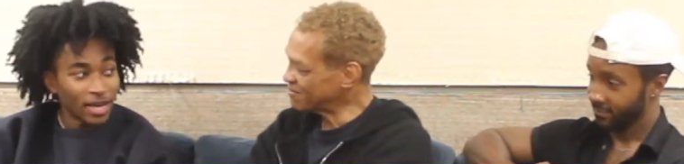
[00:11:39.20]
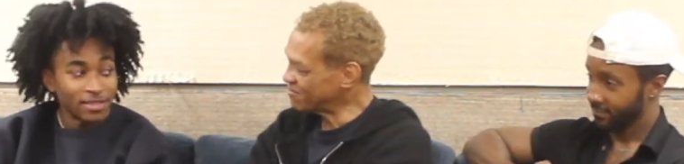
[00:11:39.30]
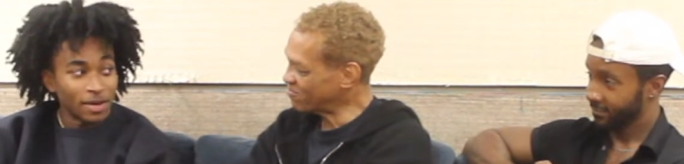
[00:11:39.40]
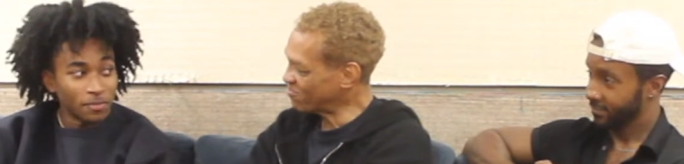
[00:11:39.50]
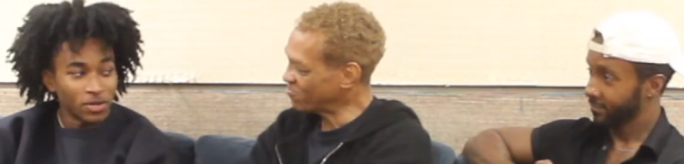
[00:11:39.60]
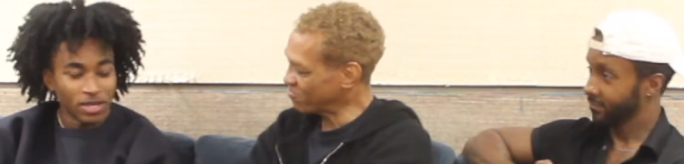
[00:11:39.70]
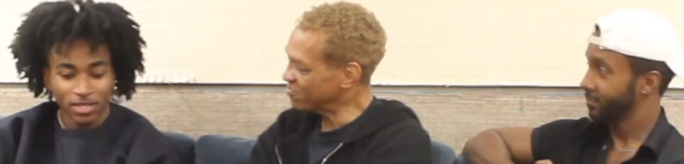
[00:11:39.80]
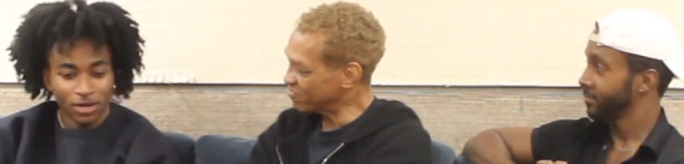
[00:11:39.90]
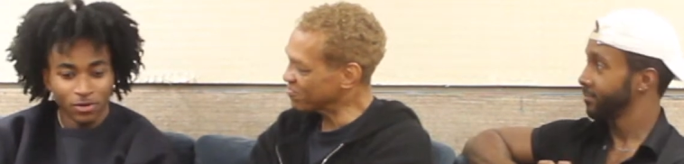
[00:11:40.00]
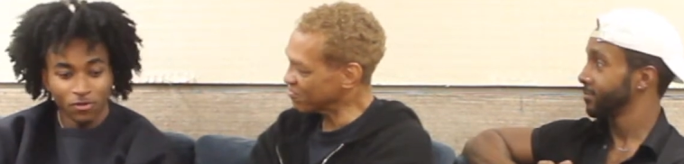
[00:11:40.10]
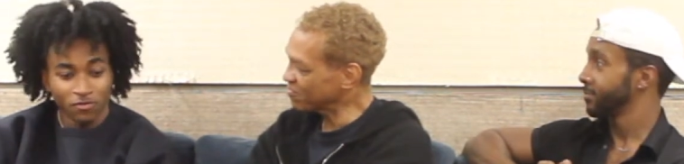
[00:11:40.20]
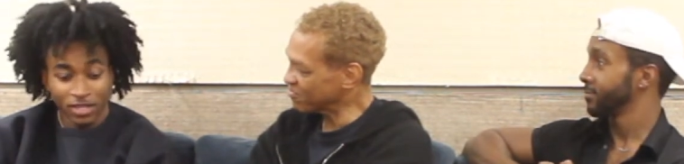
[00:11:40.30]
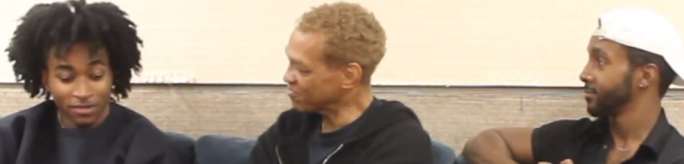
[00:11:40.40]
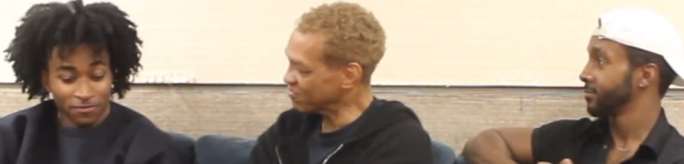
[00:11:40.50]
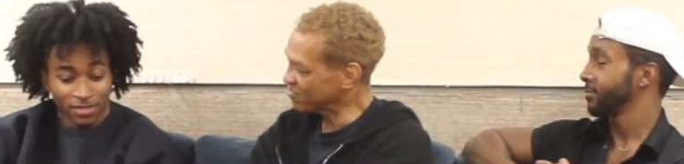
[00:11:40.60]
Speaker 1: At that point, I was like, I don't know
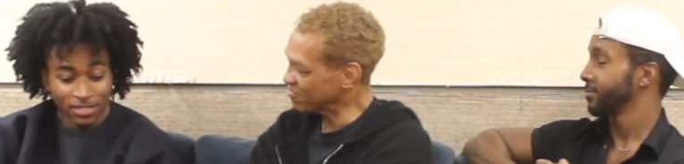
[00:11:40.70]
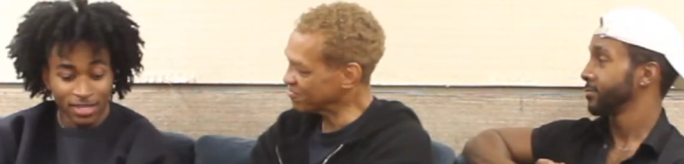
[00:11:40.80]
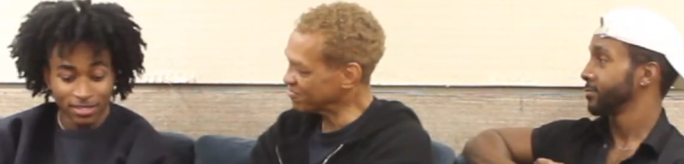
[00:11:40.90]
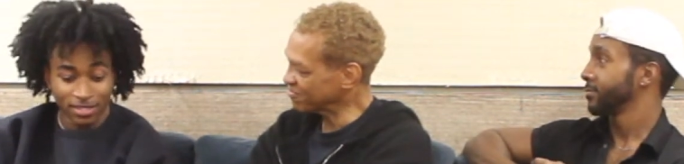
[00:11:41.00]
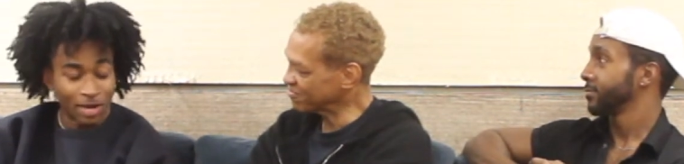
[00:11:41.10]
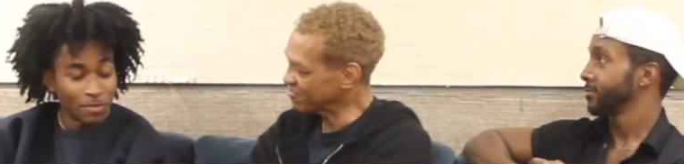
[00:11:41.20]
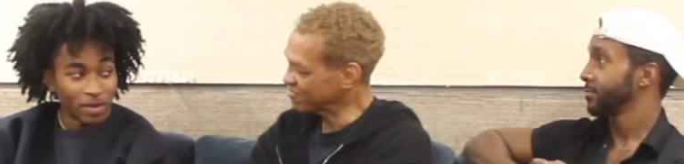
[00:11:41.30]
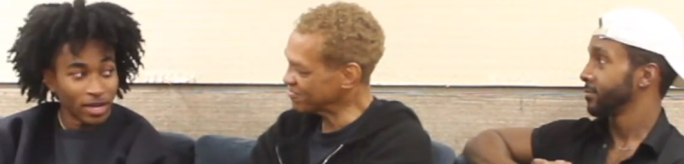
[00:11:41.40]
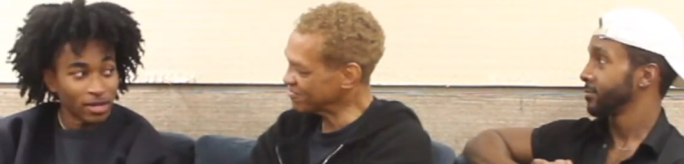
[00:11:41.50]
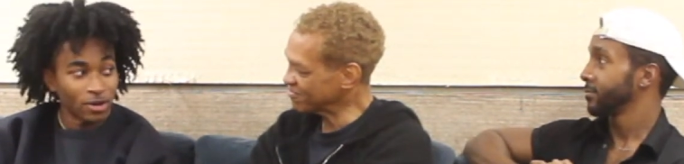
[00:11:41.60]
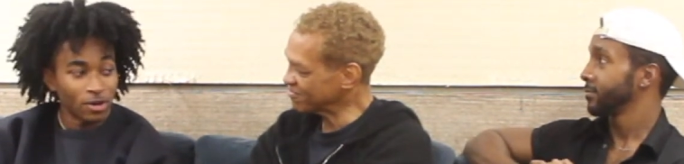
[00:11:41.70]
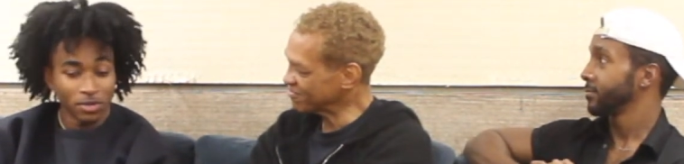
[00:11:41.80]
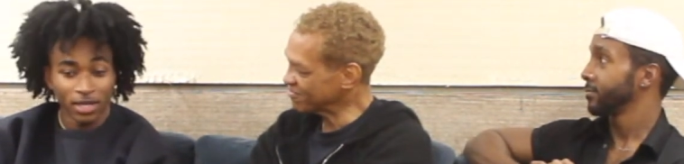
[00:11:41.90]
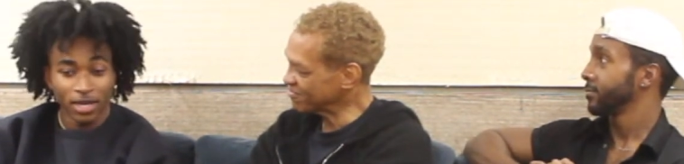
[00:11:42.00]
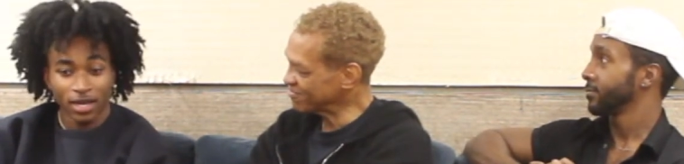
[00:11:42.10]
if, if this dance is coming back at all,
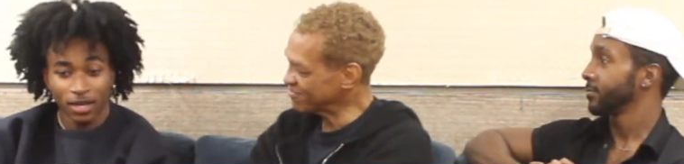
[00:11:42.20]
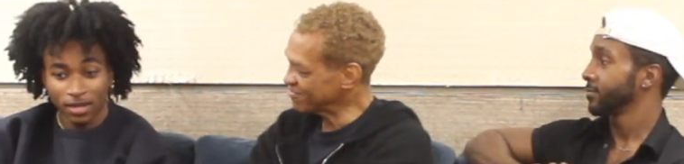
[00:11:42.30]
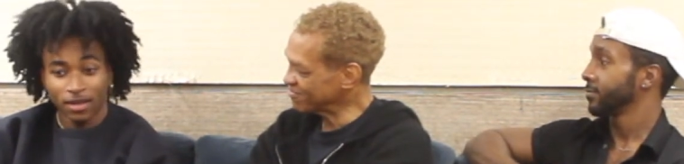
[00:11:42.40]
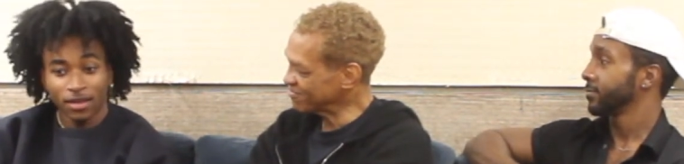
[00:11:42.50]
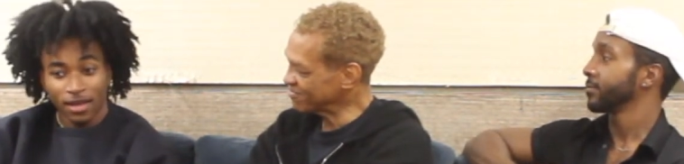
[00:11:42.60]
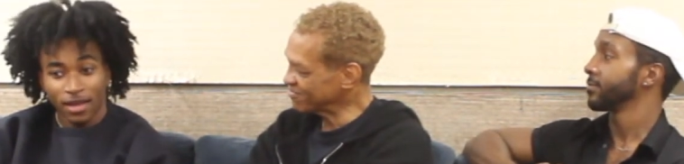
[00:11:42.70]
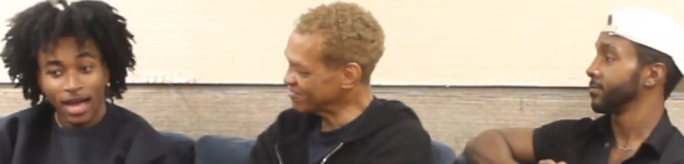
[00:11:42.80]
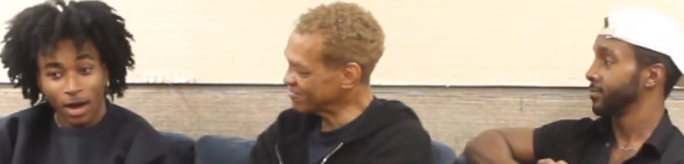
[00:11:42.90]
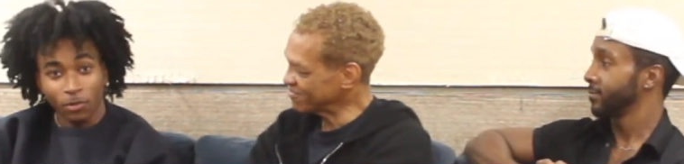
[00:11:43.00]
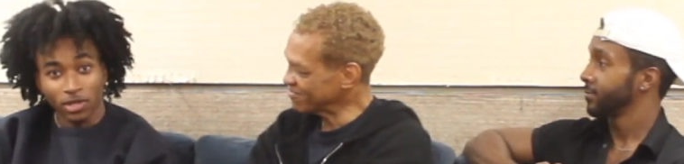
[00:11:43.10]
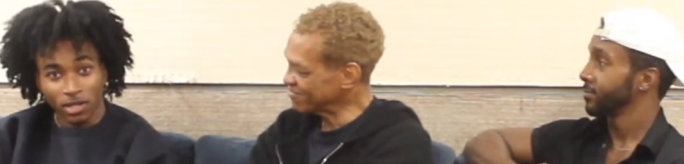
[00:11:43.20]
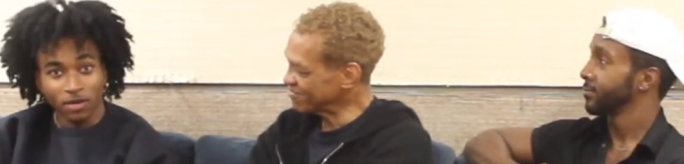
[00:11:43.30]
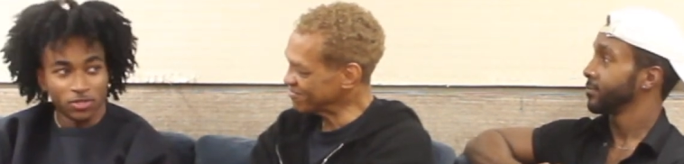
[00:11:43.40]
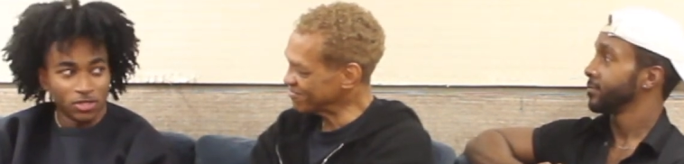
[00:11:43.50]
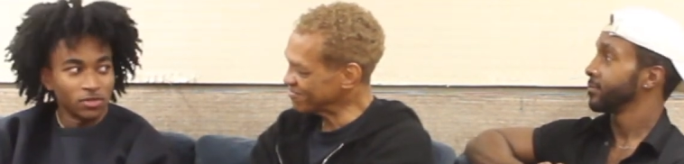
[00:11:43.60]
but like, I would
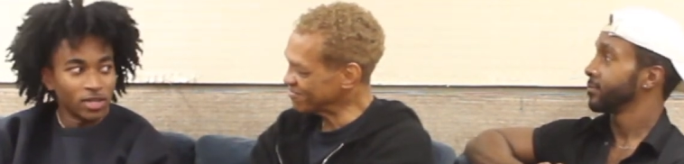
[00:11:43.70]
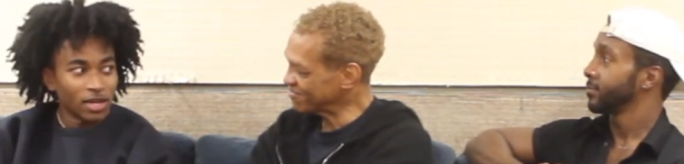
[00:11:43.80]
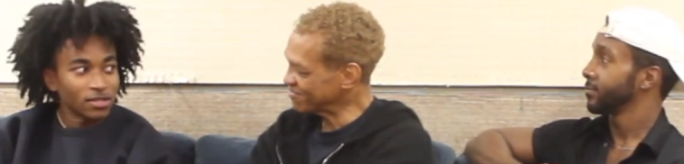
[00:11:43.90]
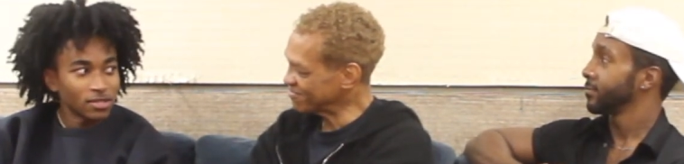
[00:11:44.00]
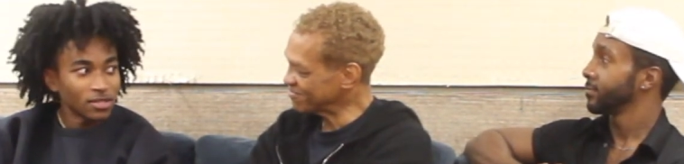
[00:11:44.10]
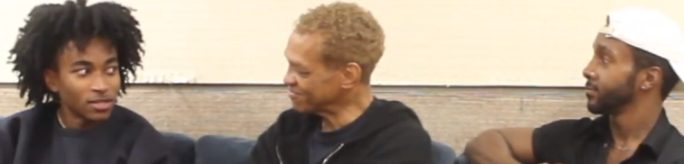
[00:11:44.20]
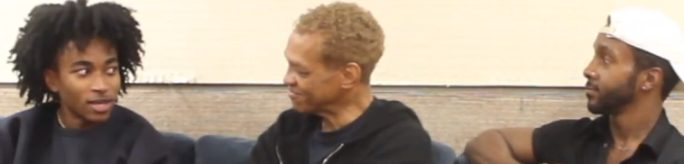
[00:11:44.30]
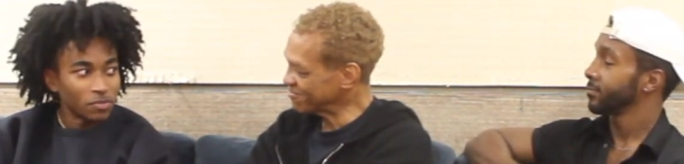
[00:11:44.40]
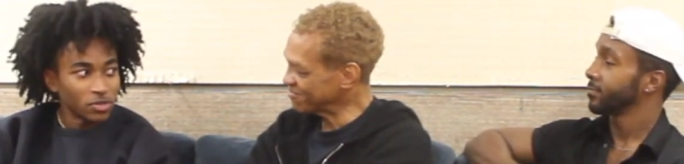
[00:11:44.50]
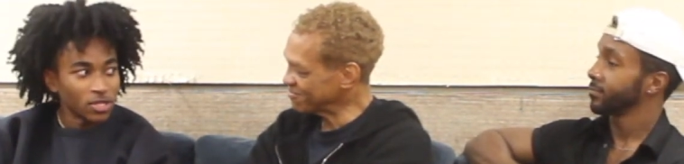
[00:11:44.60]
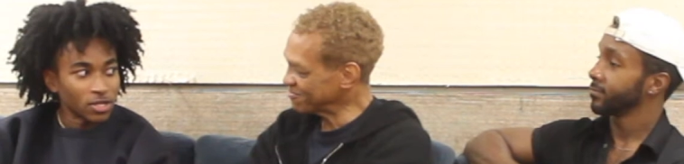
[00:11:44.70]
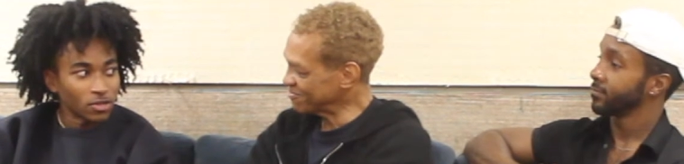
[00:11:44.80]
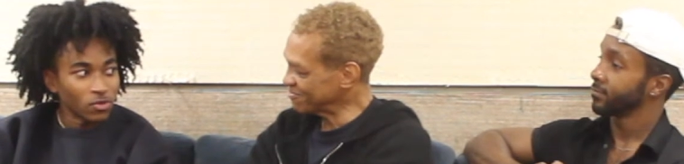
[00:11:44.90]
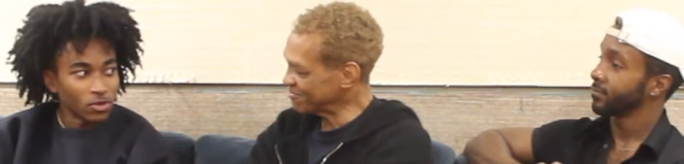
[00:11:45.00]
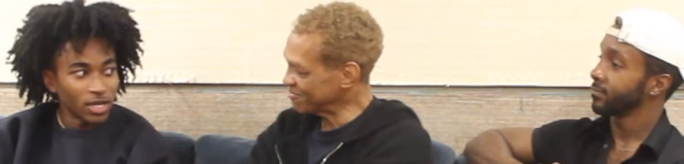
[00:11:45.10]
love to do that. That particular,
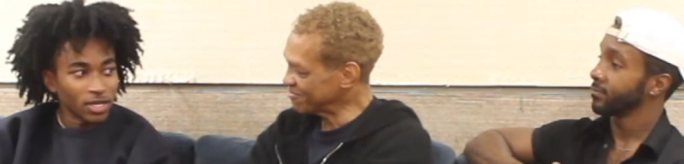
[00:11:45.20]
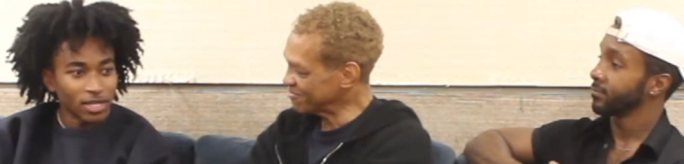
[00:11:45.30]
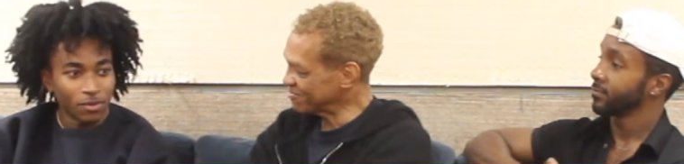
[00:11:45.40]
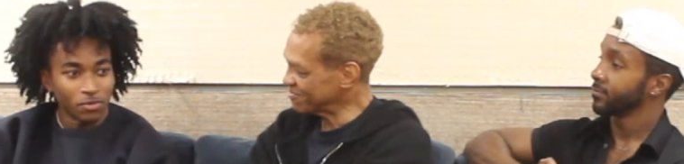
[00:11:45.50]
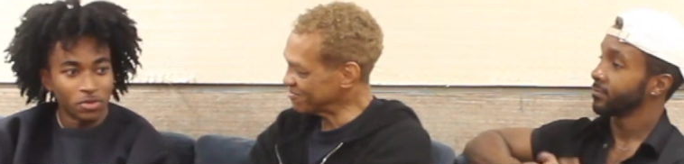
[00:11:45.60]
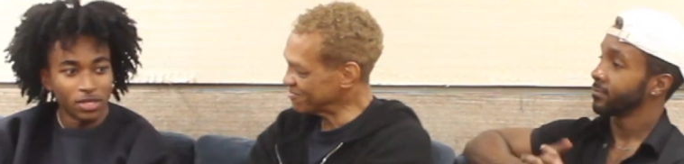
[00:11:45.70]
like that would